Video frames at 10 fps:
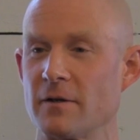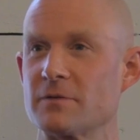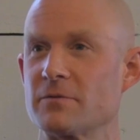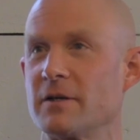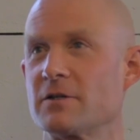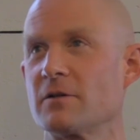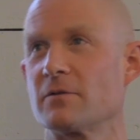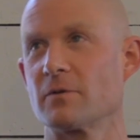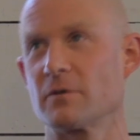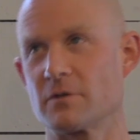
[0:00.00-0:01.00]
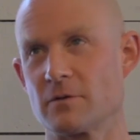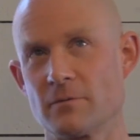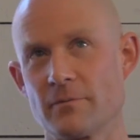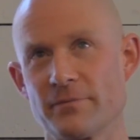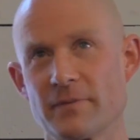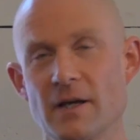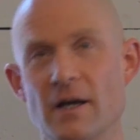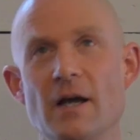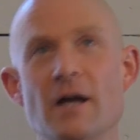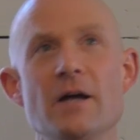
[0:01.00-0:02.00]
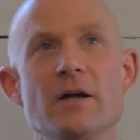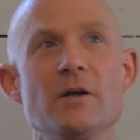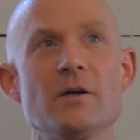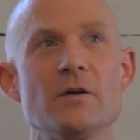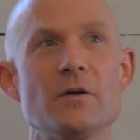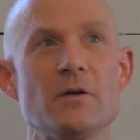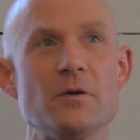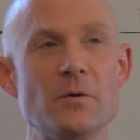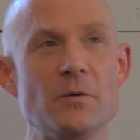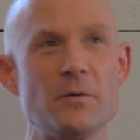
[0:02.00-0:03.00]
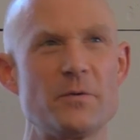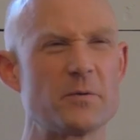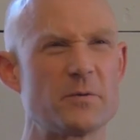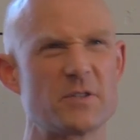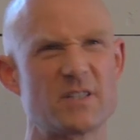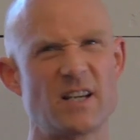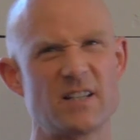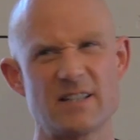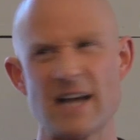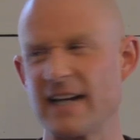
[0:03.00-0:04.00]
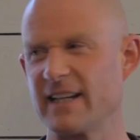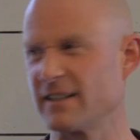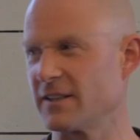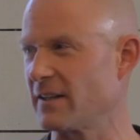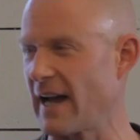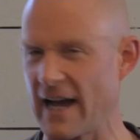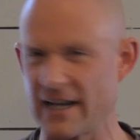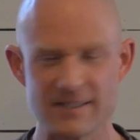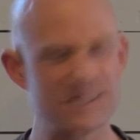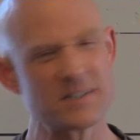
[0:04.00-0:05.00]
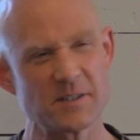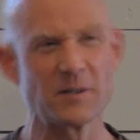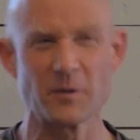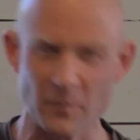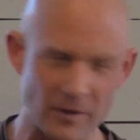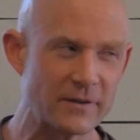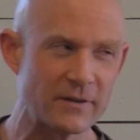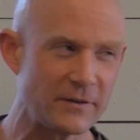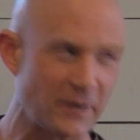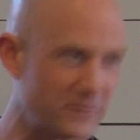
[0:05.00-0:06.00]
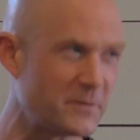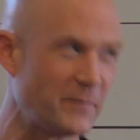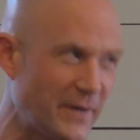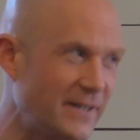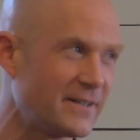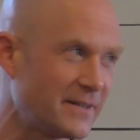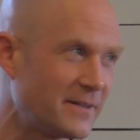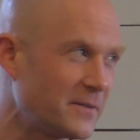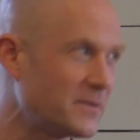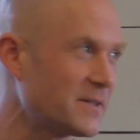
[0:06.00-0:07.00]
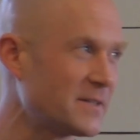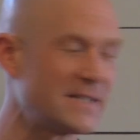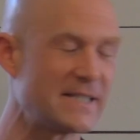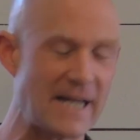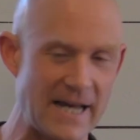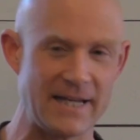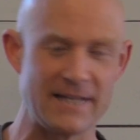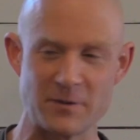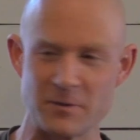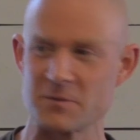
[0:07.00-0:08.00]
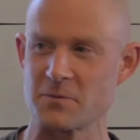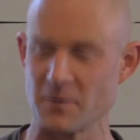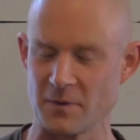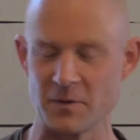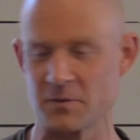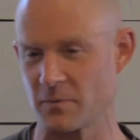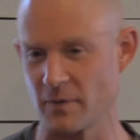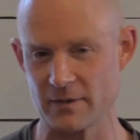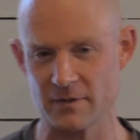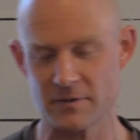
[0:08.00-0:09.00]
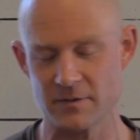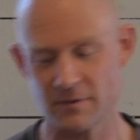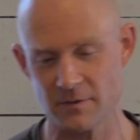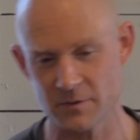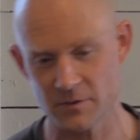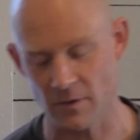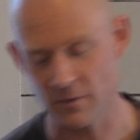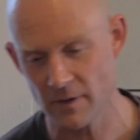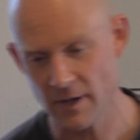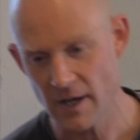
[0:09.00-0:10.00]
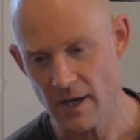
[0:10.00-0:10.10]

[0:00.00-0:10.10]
cultivation of virtue, you, through just that tiny little act, it's still a little work, you have to admit it. You have to say those words once or so.